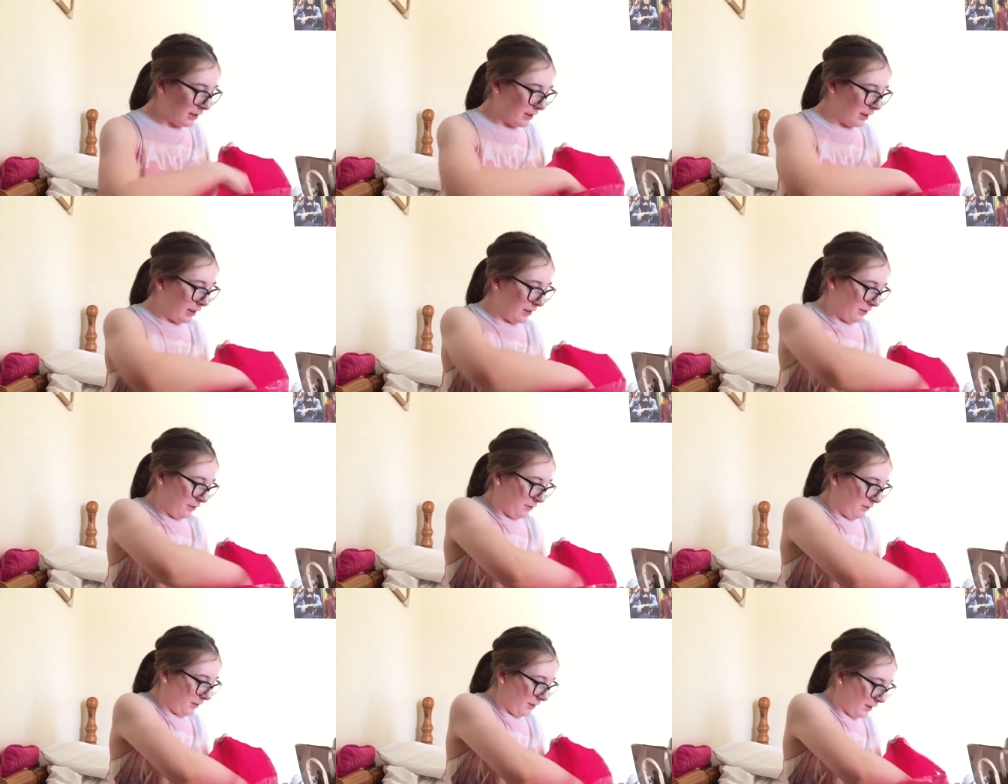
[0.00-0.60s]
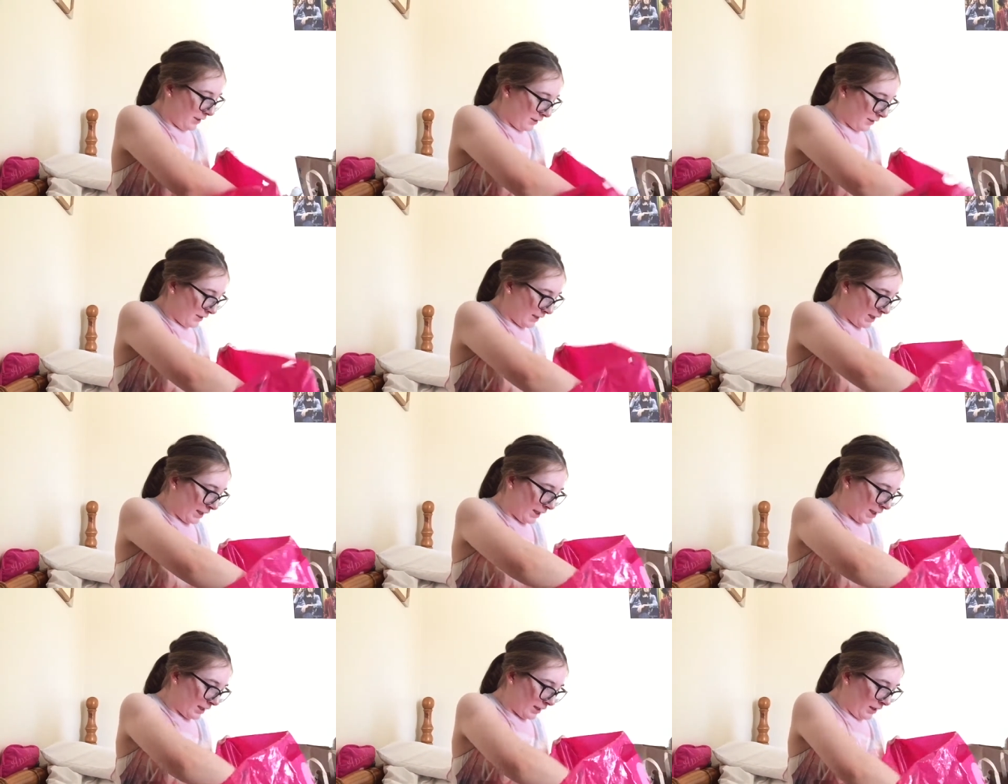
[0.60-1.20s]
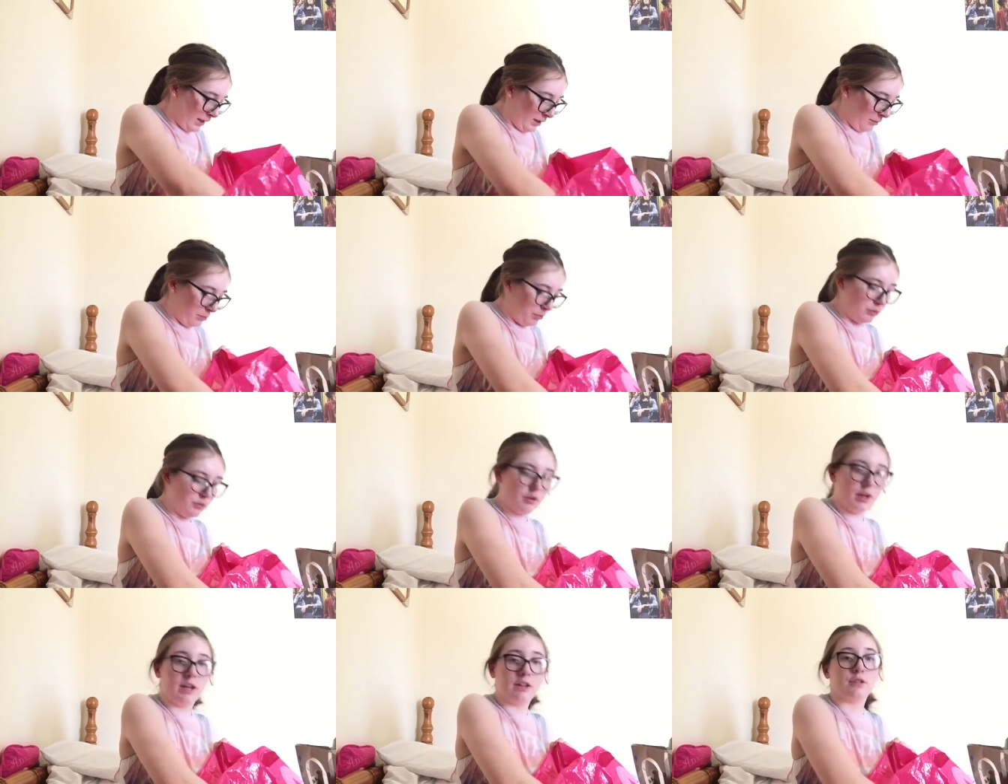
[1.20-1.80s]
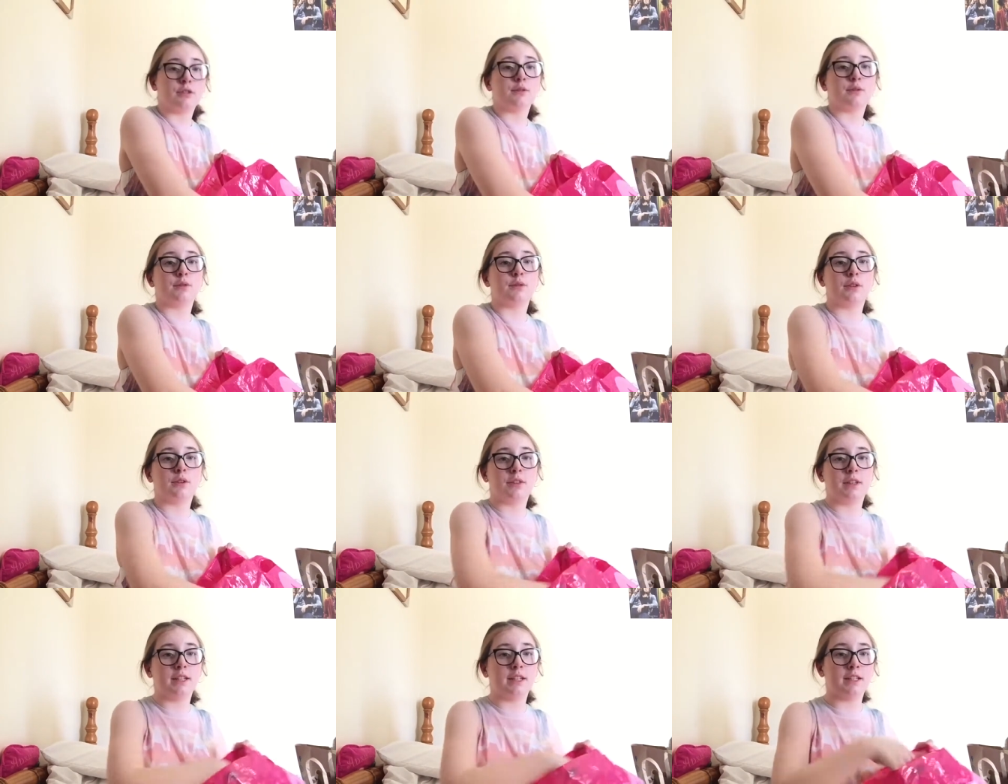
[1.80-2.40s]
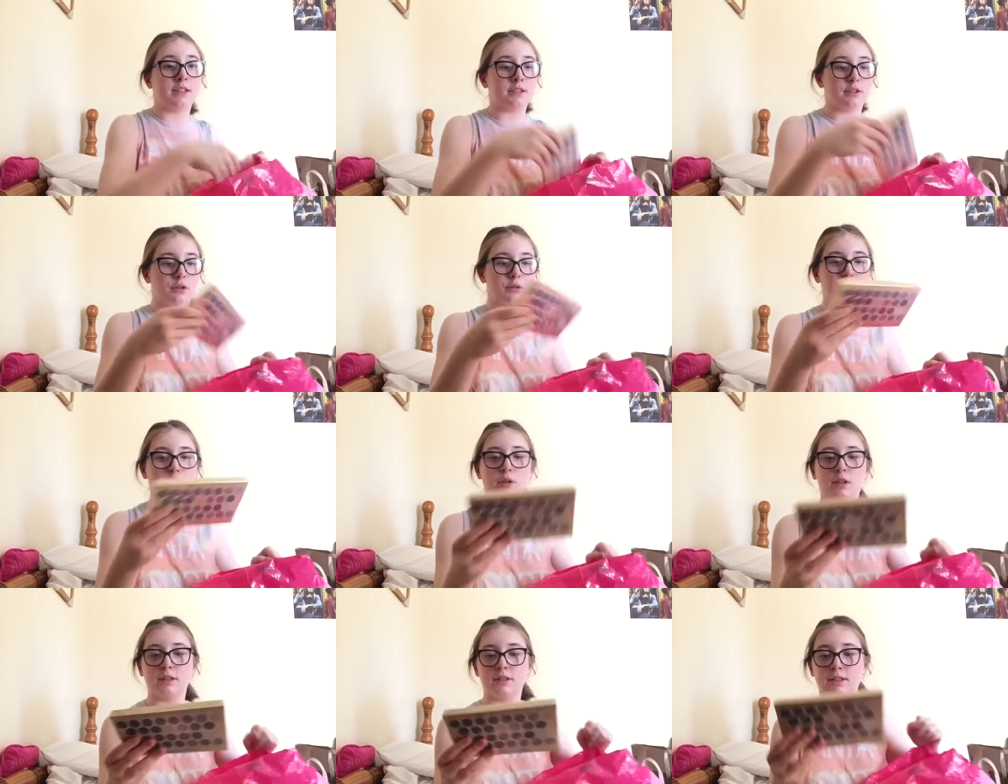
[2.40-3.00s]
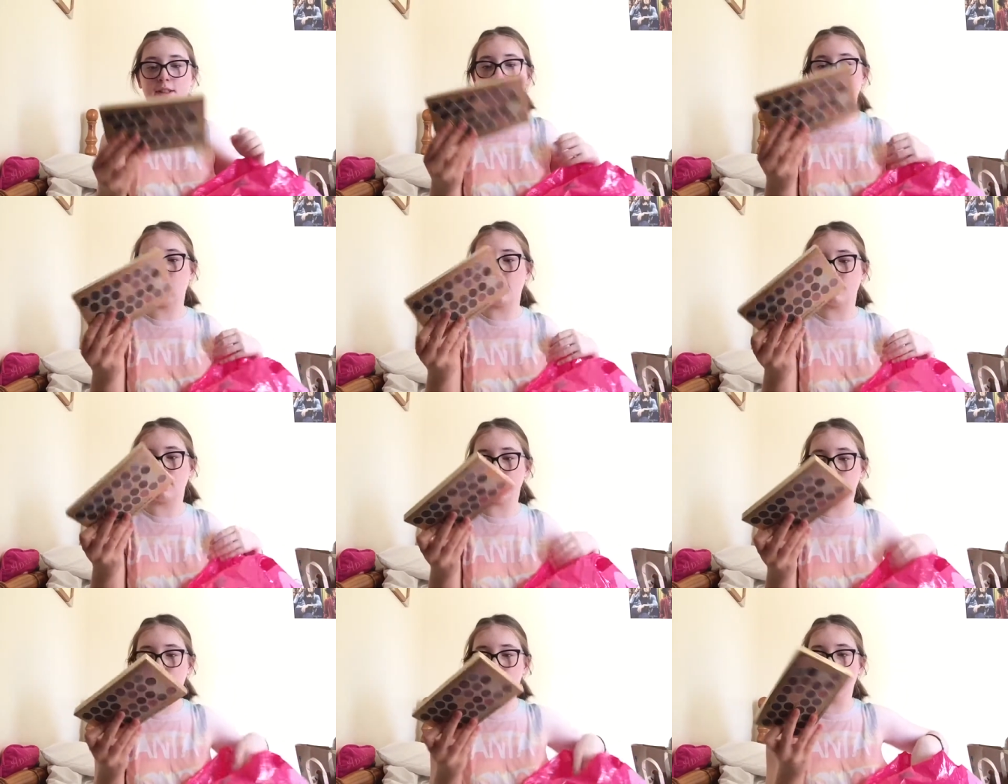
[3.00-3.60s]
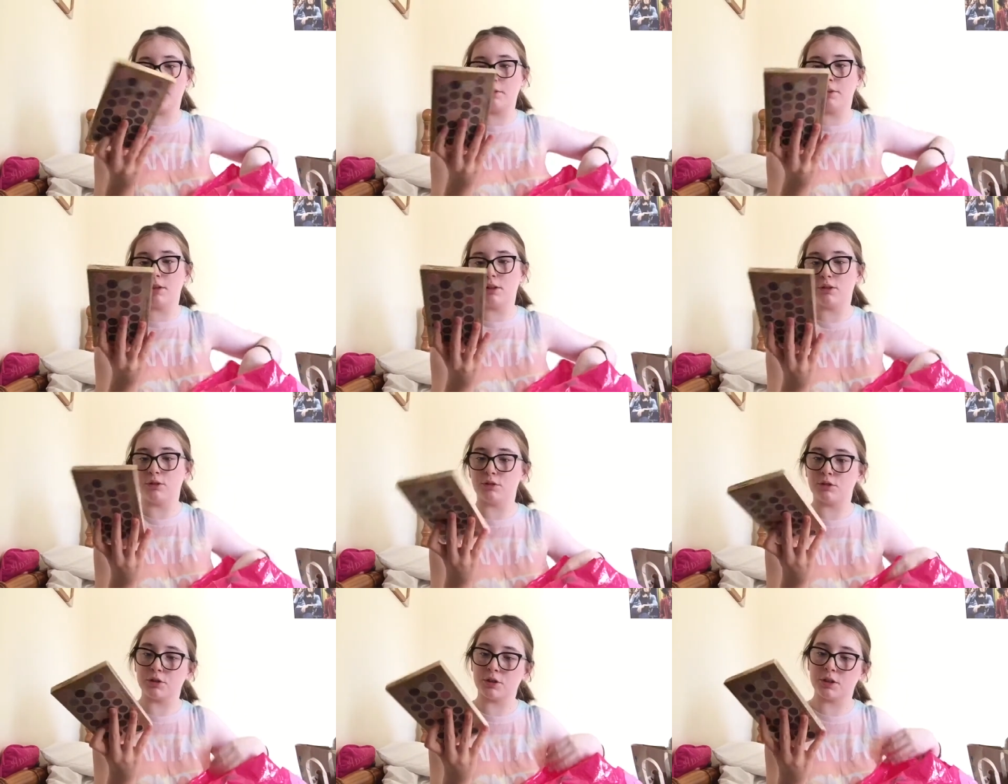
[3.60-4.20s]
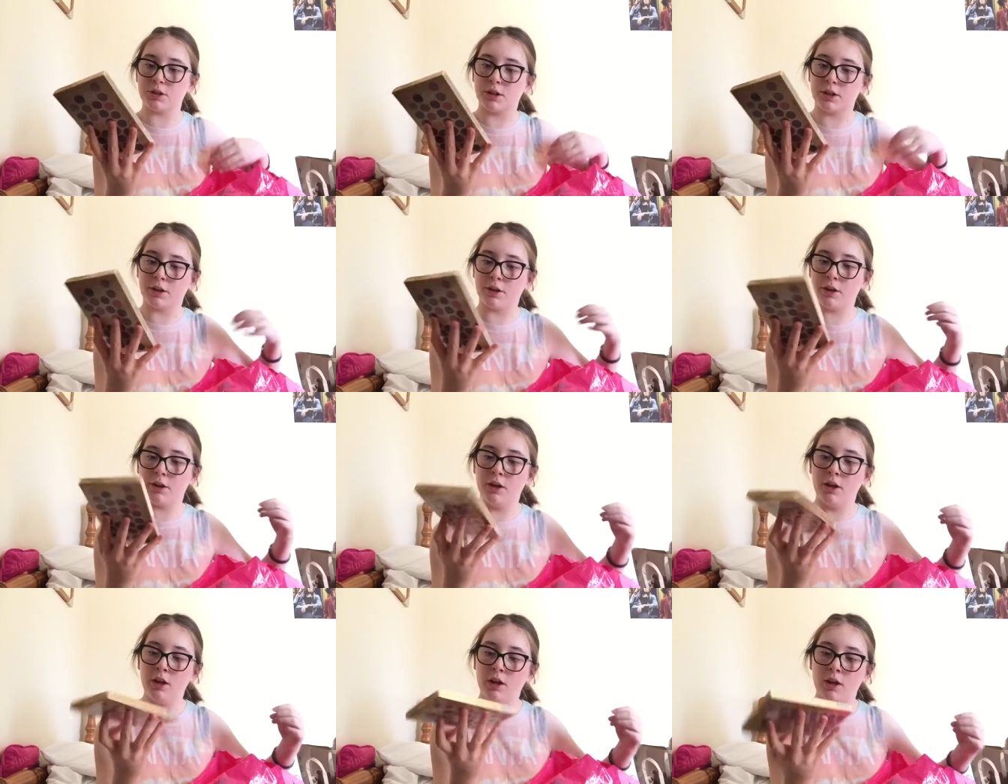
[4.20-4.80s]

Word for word: Now the first thing I bought out of all of these was this Revolution,